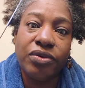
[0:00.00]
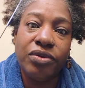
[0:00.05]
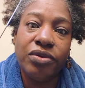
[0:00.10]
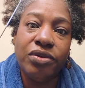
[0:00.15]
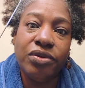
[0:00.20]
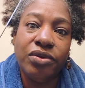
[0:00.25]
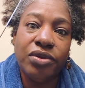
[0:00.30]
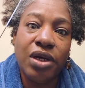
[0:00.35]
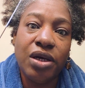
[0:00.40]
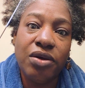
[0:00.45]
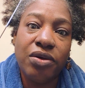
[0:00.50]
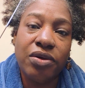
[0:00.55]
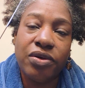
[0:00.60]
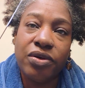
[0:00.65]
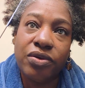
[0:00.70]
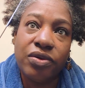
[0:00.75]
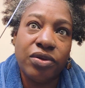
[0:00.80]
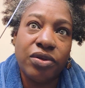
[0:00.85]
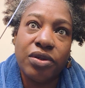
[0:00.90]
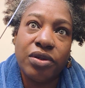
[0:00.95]

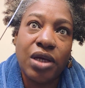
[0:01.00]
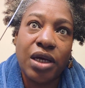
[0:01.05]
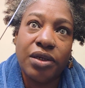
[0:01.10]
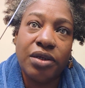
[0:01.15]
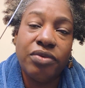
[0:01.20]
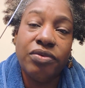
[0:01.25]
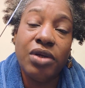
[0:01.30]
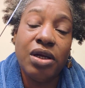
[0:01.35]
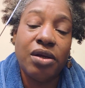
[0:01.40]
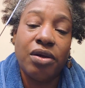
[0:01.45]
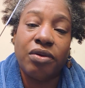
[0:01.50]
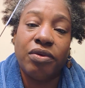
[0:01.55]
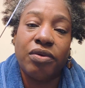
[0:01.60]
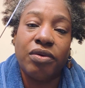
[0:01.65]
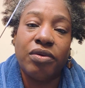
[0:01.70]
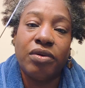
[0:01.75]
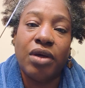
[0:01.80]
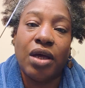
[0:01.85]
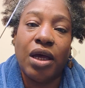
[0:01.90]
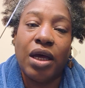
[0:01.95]
I don't know.
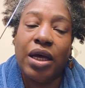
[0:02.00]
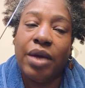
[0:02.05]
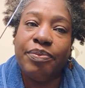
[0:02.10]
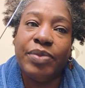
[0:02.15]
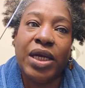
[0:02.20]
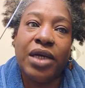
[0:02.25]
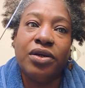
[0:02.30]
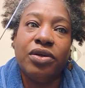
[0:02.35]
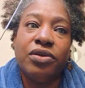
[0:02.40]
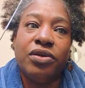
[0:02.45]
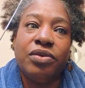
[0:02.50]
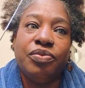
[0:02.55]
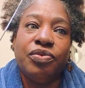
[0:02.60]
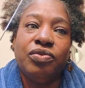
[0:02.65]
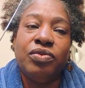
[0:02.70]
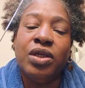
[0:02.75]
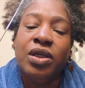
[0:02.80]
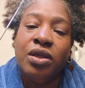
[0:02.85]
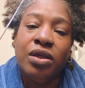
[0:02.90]
I'm not gonna,